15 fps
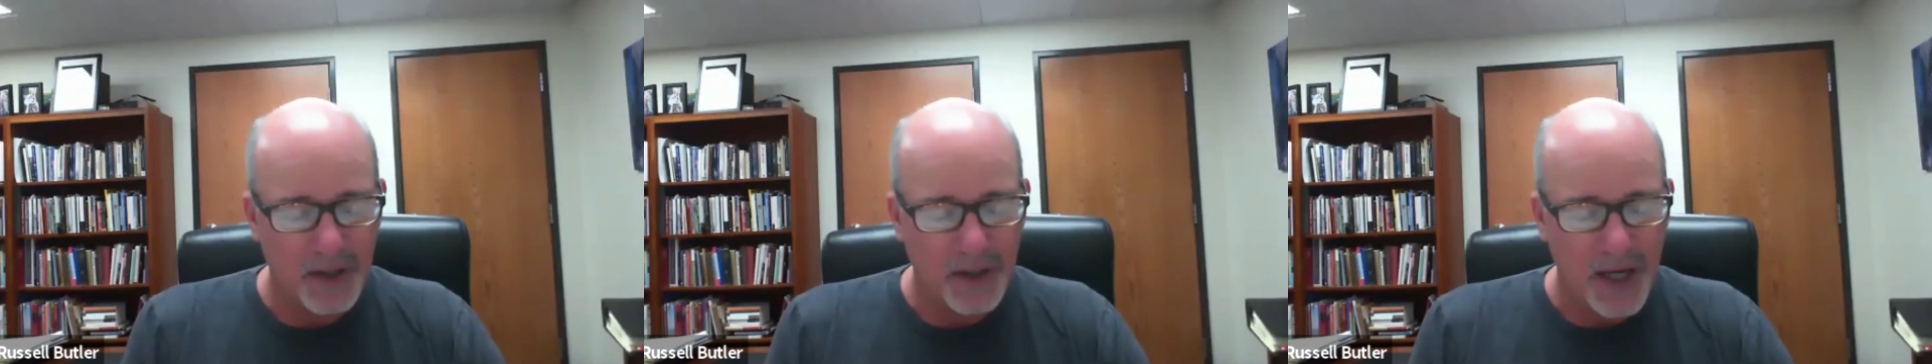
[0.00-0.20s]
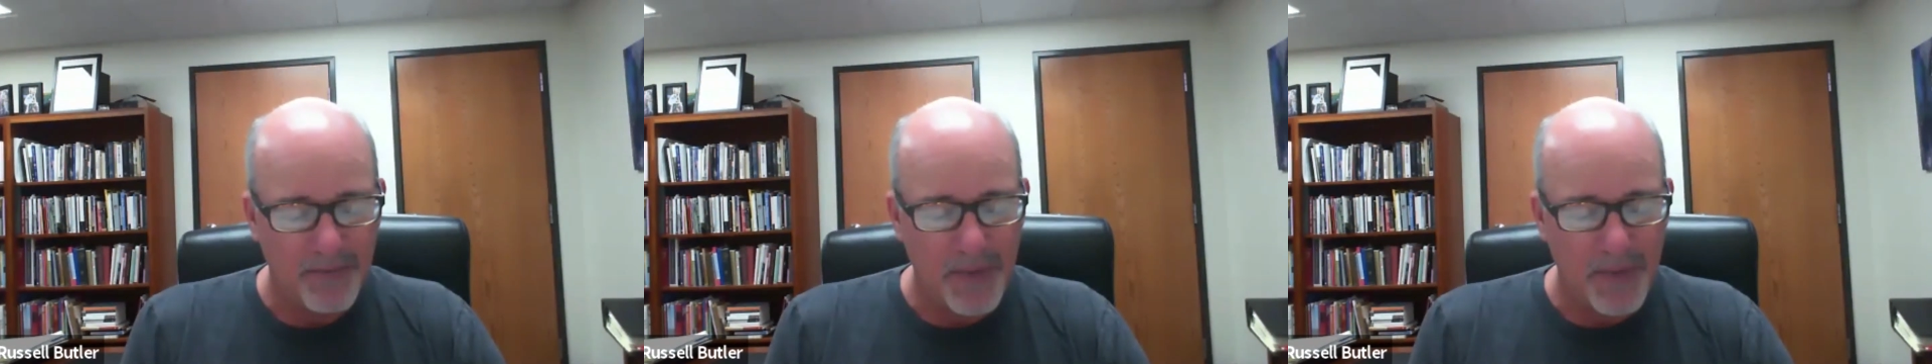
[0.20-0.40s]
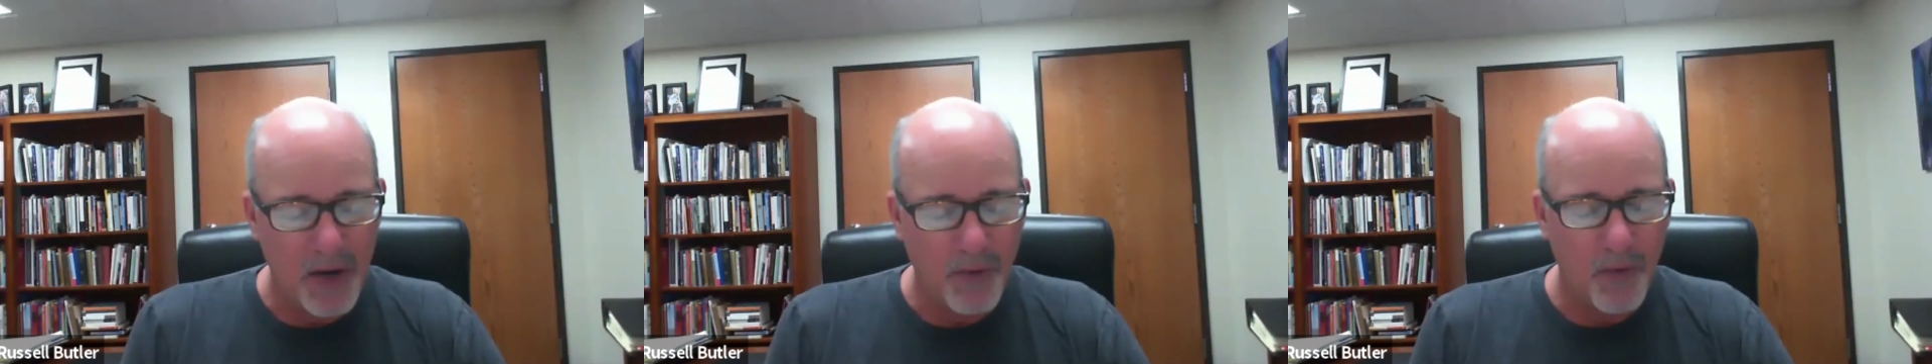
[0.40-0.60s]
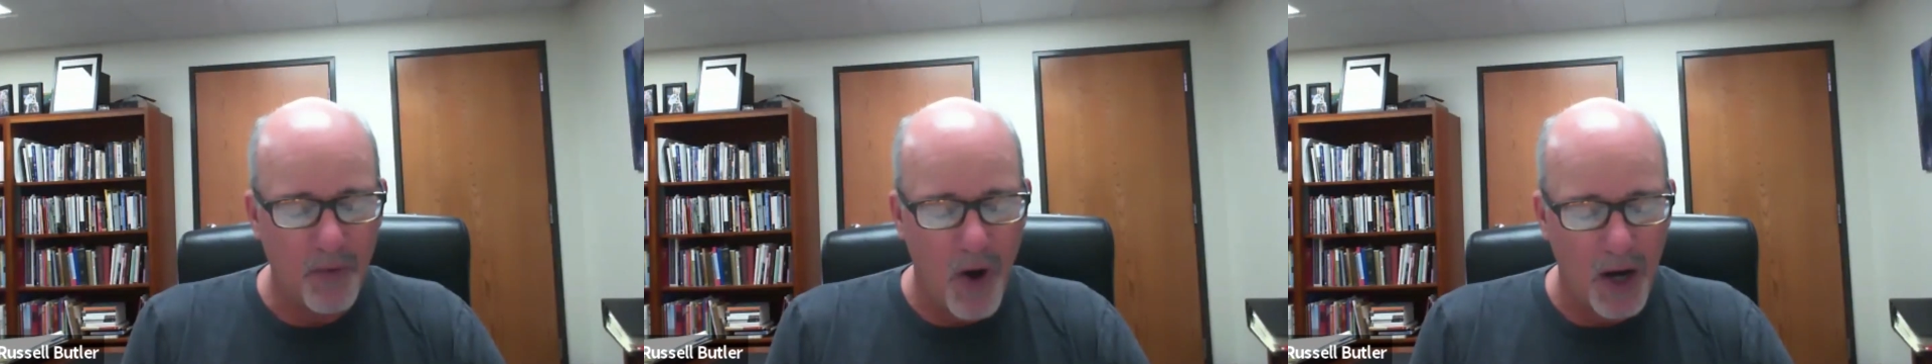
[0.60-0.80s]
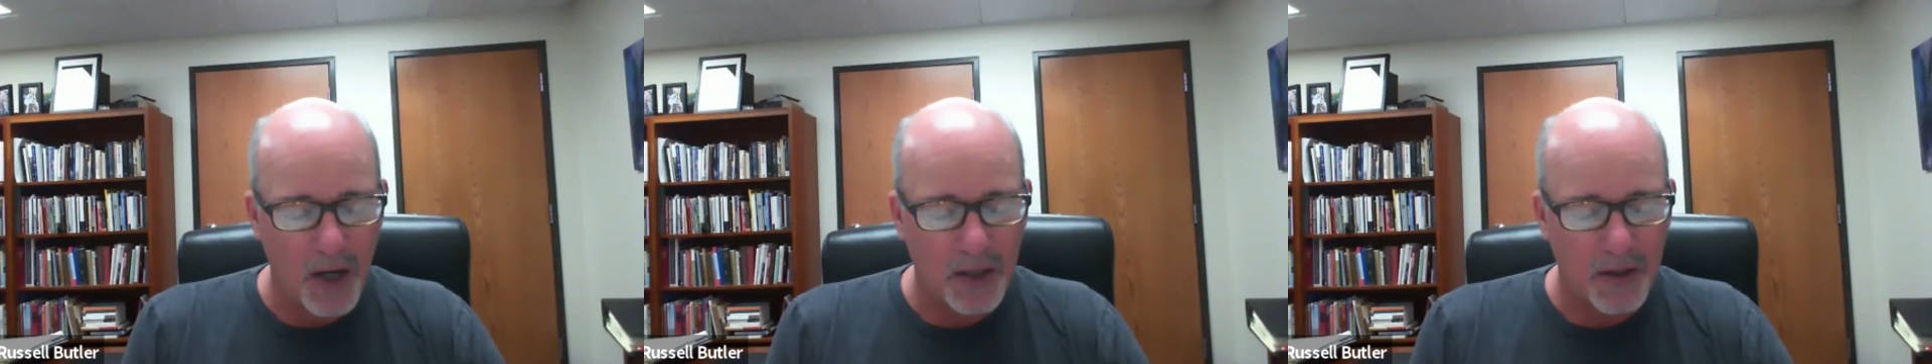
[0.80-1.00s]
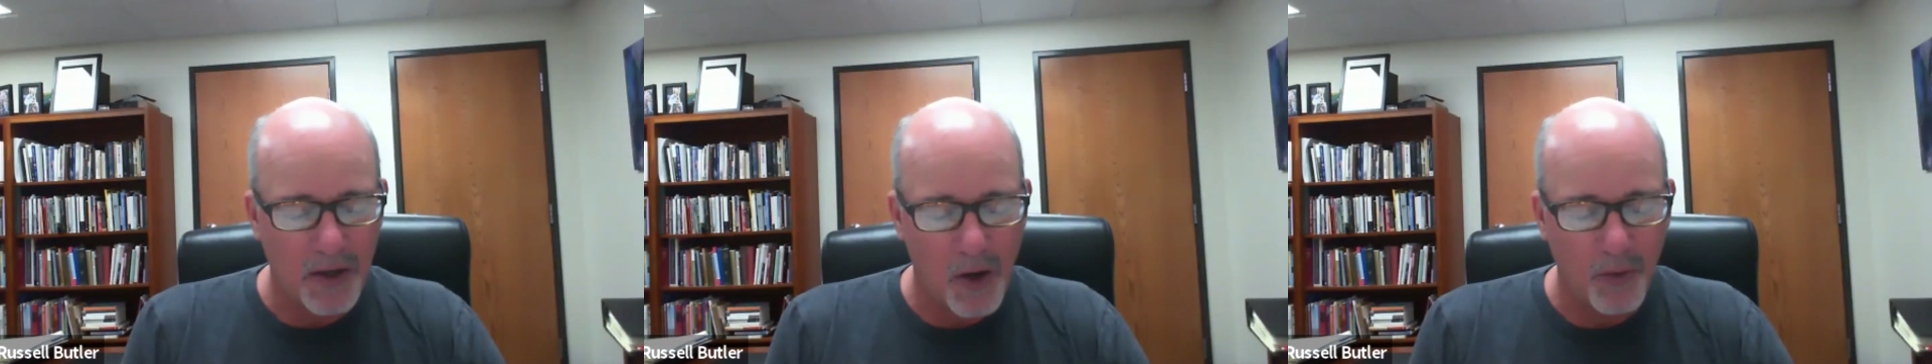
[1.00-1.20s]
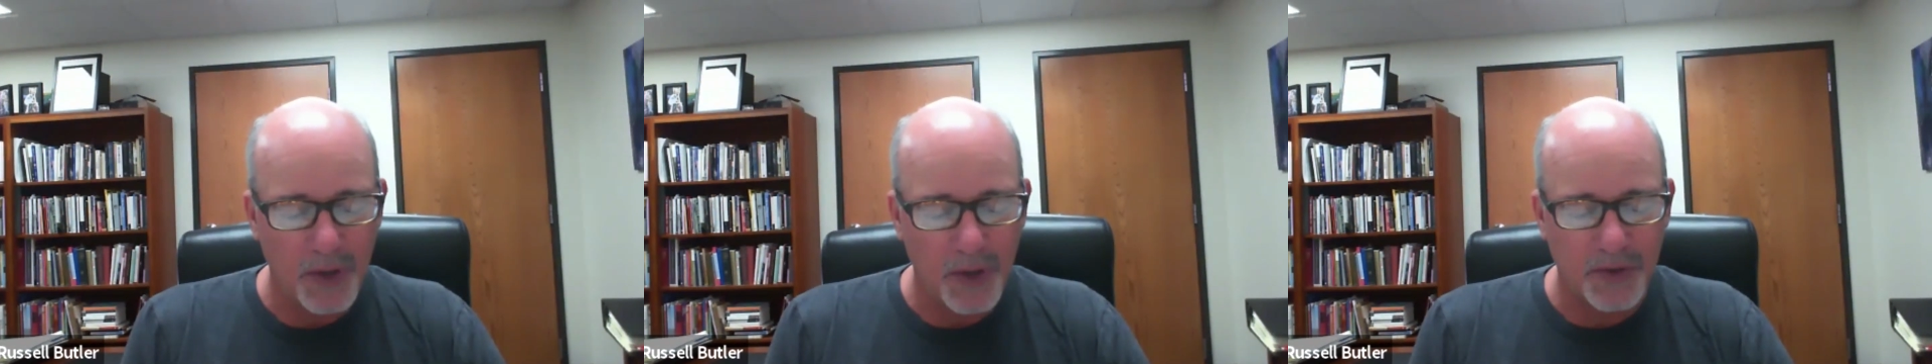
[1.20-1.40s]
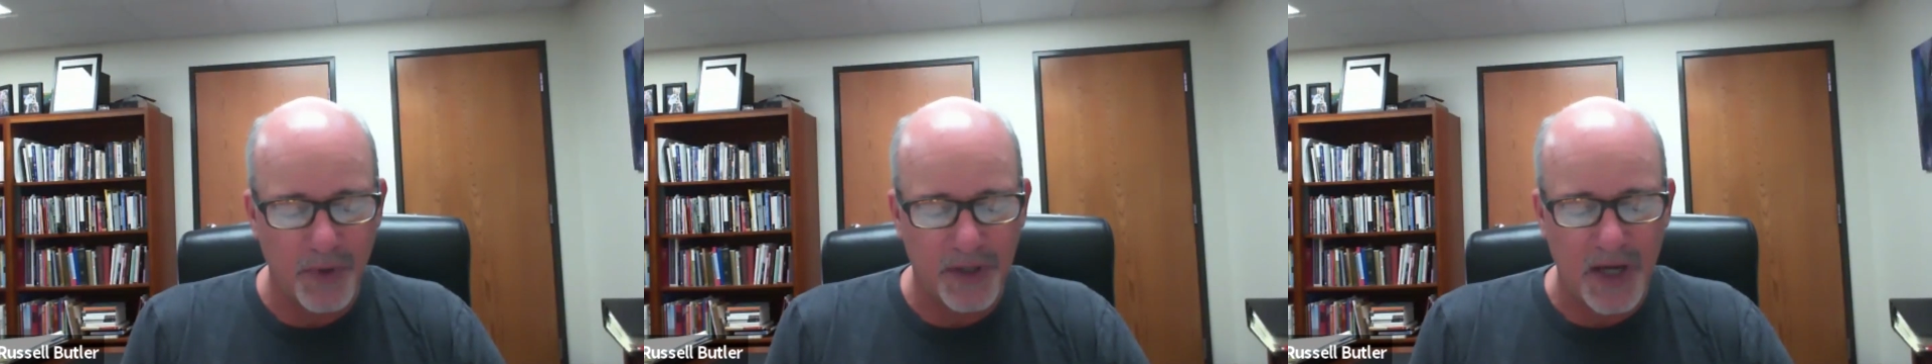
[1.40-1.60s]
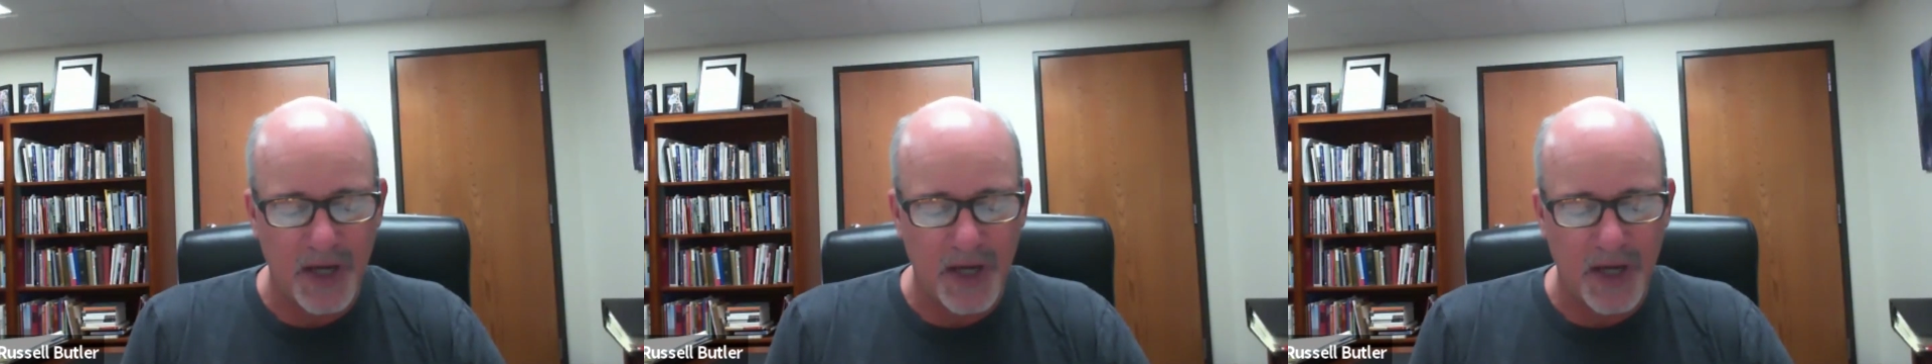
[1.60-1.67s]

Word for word: And may we walk always with